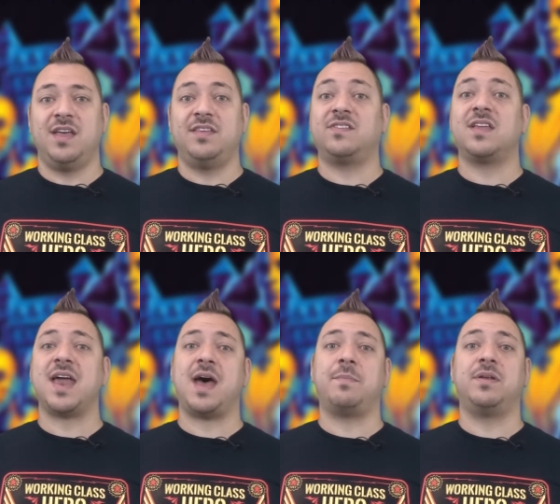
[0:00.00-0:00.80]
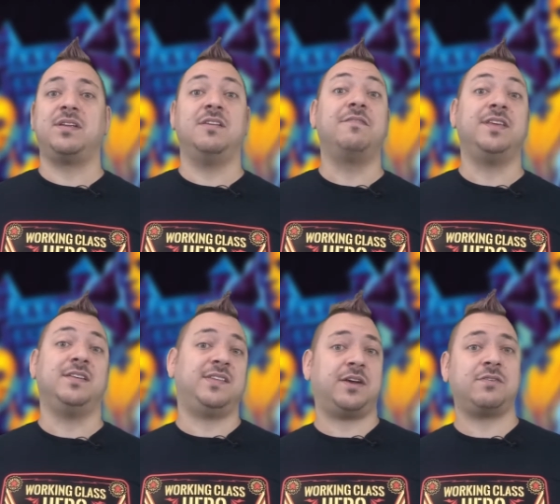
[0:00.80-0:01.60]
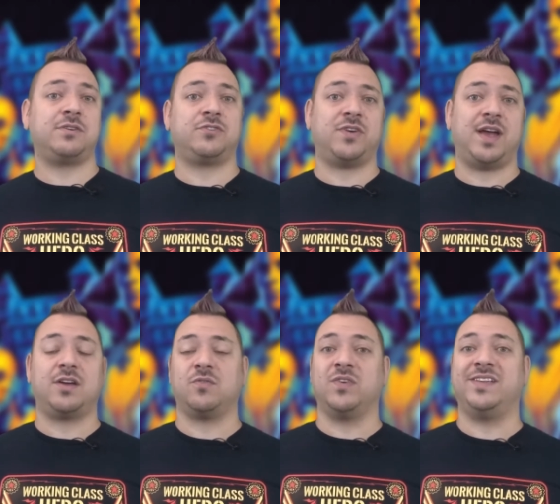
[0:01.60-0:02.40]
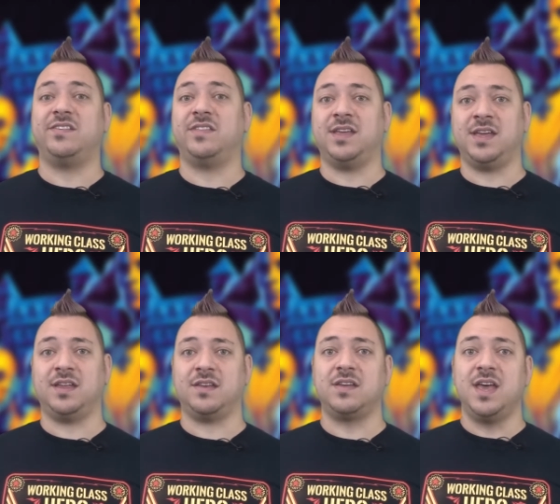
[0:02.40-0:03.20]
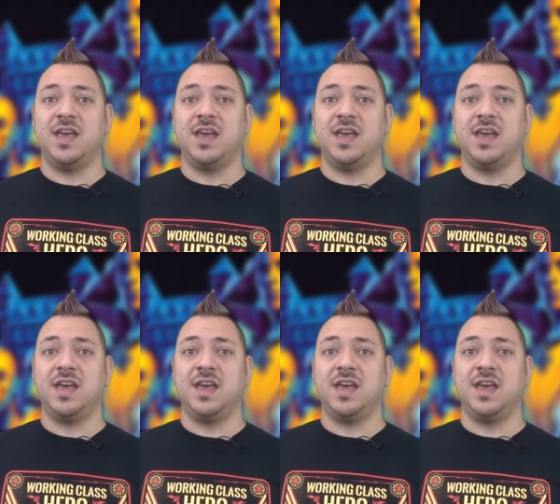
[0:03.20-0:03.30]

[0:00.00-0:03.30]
This can happen if the terror track reaches the end,